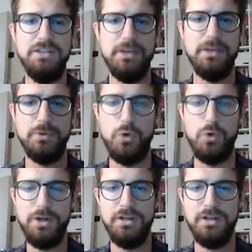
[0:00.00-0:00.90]

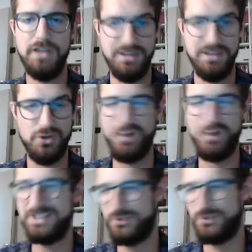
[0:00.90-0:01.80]
reward, and the coin
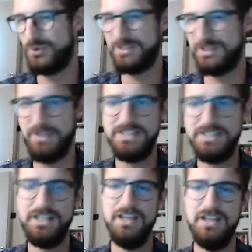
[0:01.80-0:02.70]
is of course
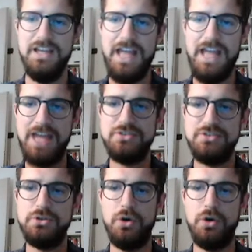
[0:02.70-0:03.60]
amazing, and
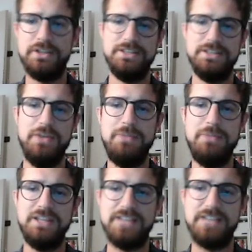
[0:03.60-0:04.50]
2 coins. So that
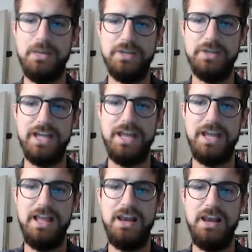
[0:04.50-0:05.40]
means that I will get
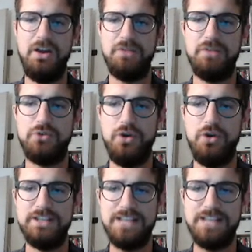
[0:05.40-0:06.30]
a lot of
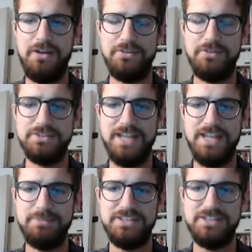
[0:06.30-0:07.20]
coins out of those
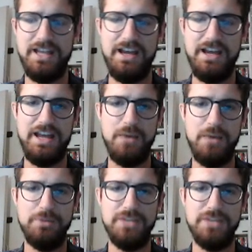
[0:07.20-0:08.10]
steps, and I
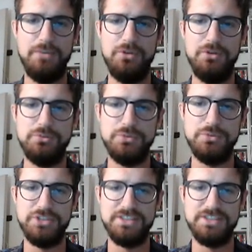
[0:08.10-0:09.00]
will be able to
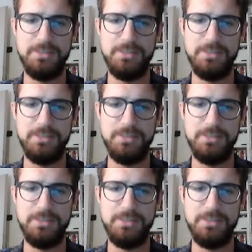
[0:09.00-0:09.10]
purchase some